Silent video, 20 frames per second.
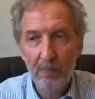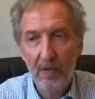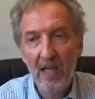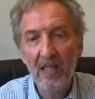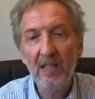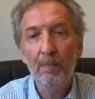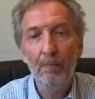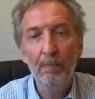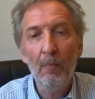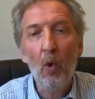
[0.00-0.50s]

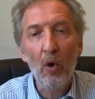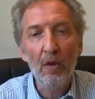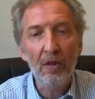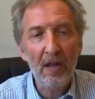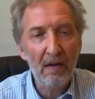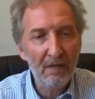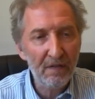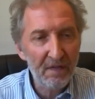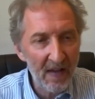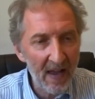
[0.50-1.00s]
more than a
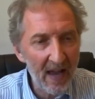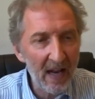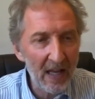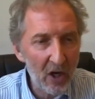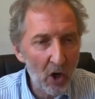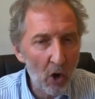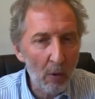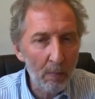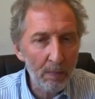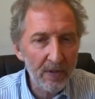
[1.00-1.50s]
fairly
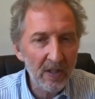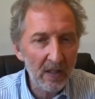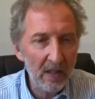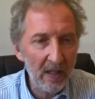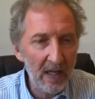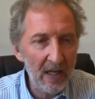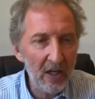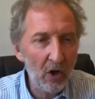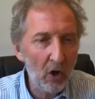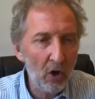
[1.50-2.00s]
competent
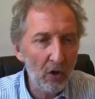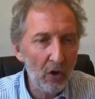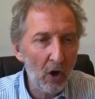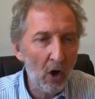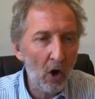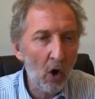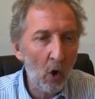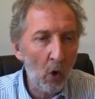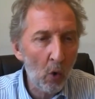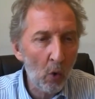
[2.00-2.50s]
leader on the
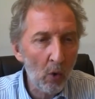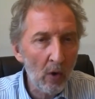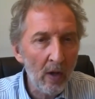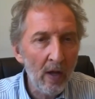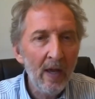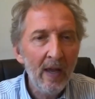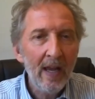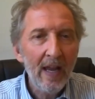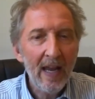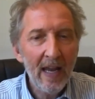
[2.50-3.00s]
whole
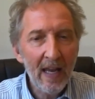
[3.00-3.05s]
in